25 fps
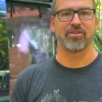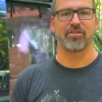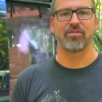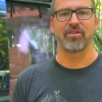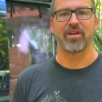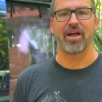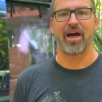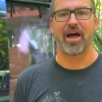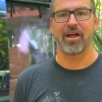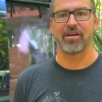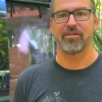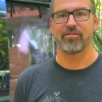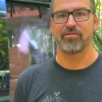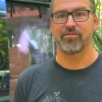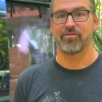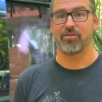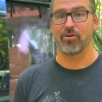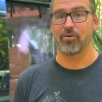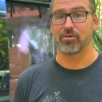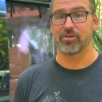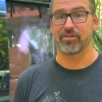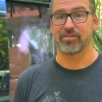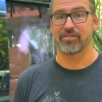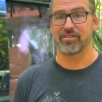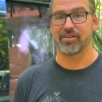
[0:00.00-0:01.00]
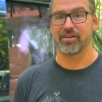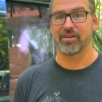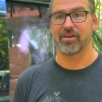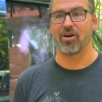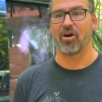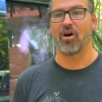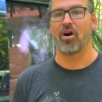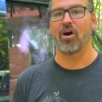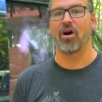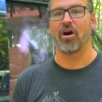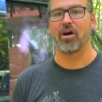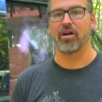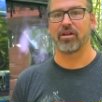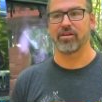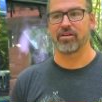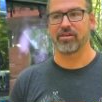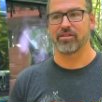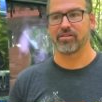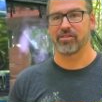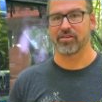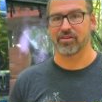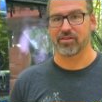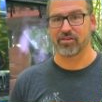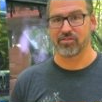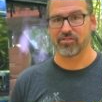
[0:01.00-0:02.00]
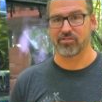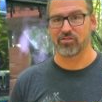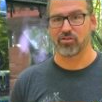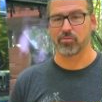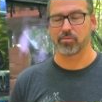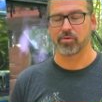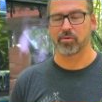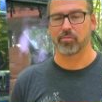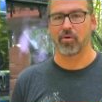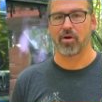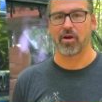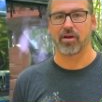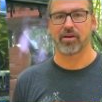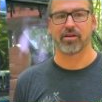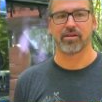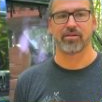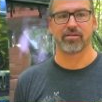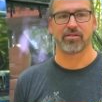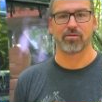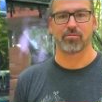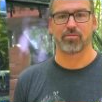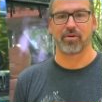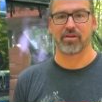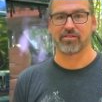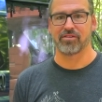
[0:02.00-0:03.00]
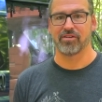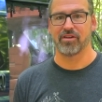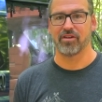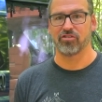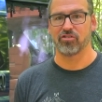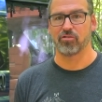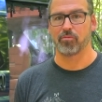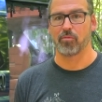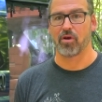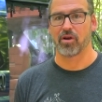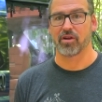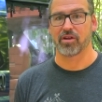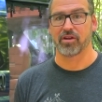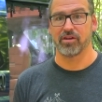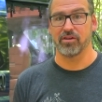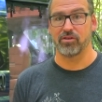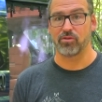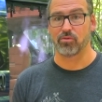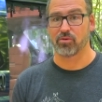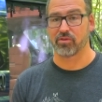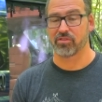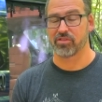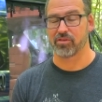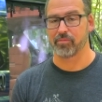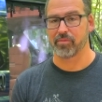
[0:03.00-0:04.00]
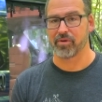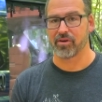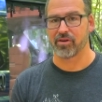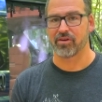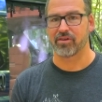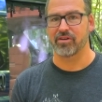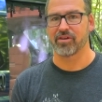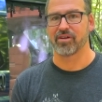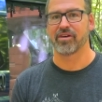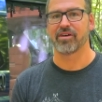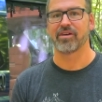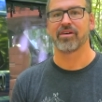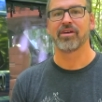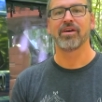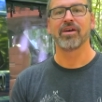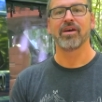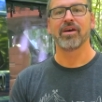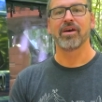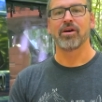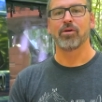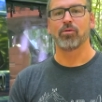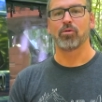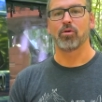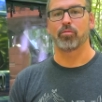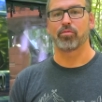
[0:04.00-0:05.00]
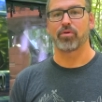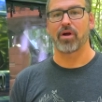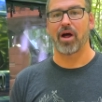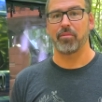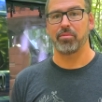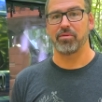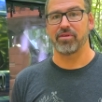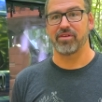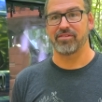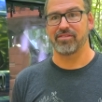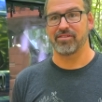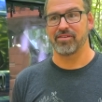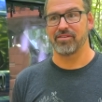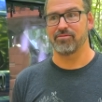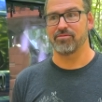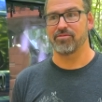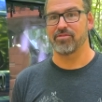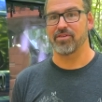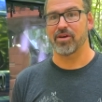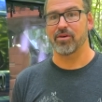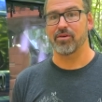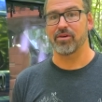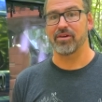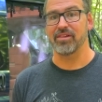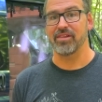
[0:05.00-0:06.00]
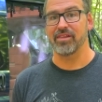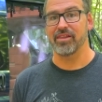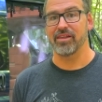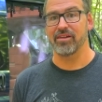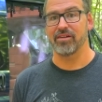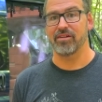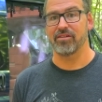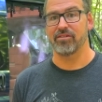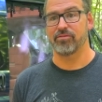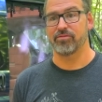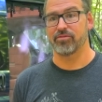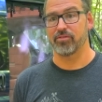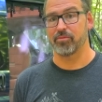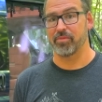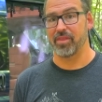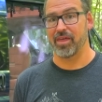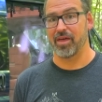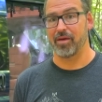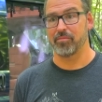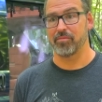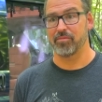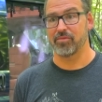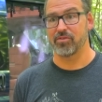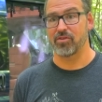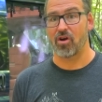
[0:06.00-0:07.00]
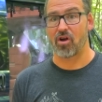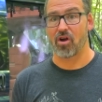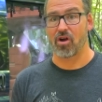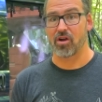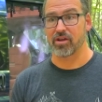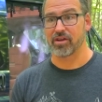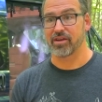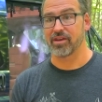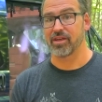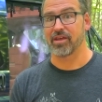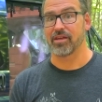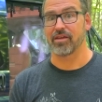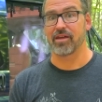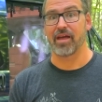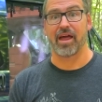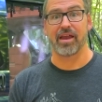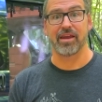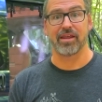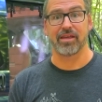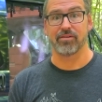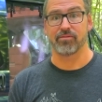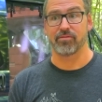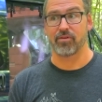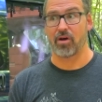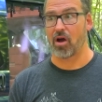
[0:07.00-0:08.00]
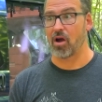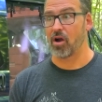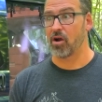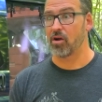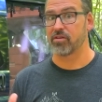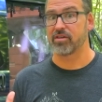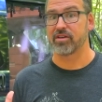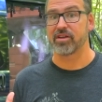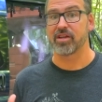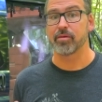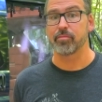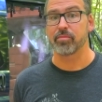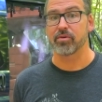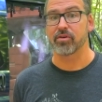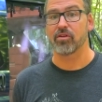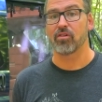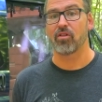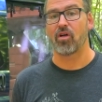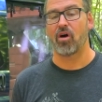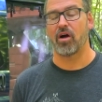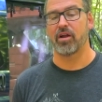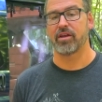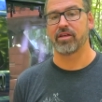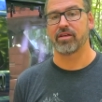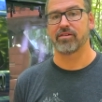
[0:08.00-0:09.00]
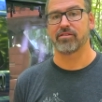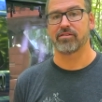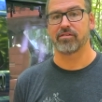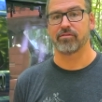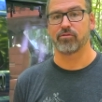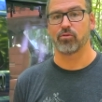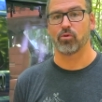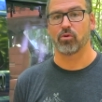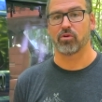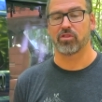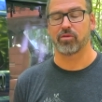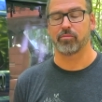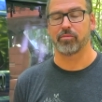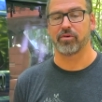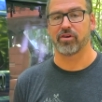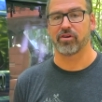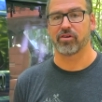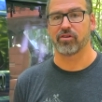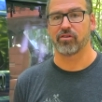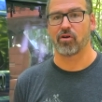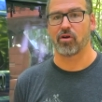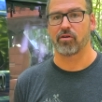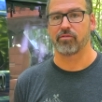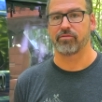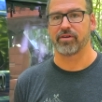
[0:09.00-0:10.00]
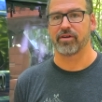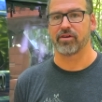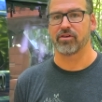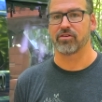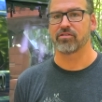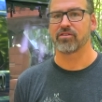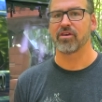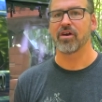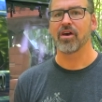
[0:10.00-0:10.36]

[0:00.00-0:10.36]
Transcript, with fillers: not focusing on the consumer market, the residential market in North America. We'll probably see very little from them targeting any of our typical audience of North American RVers,